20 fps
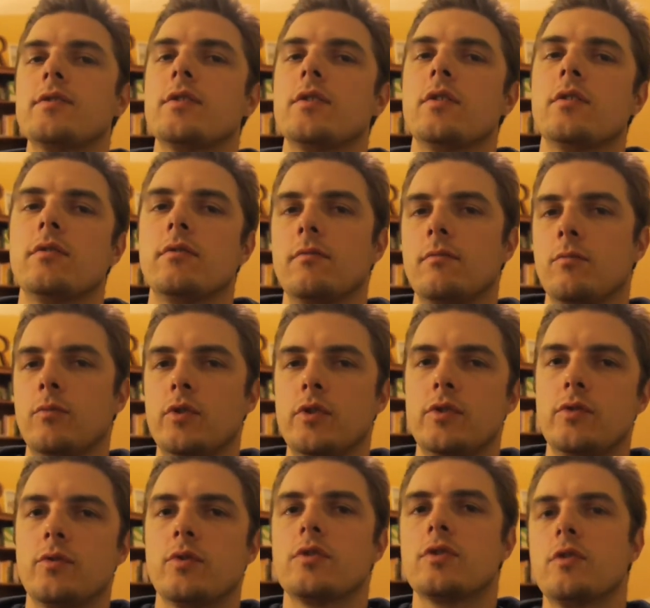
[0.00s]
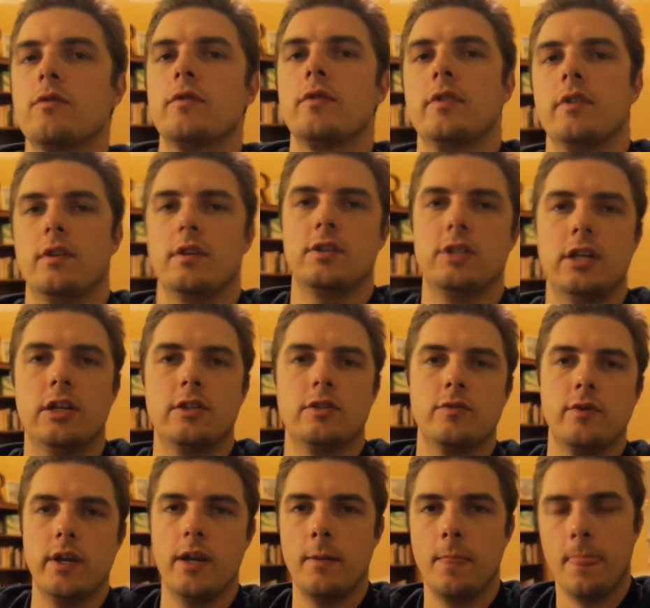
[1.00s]
so we're switching over to the
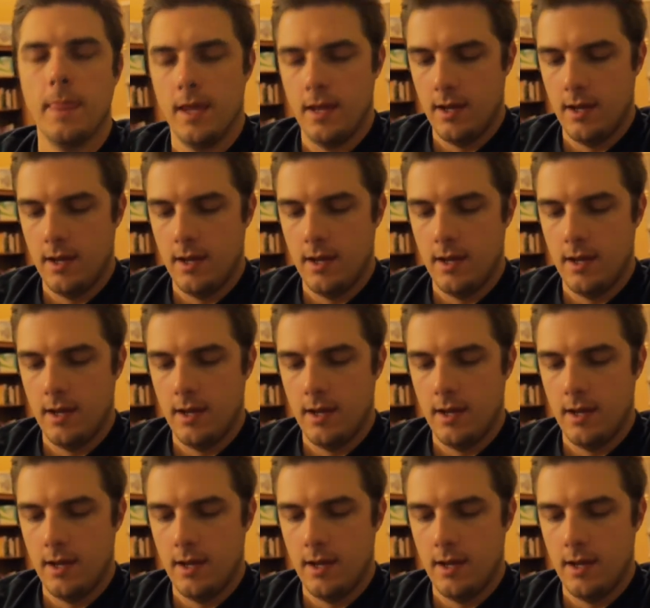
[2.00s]
GH3.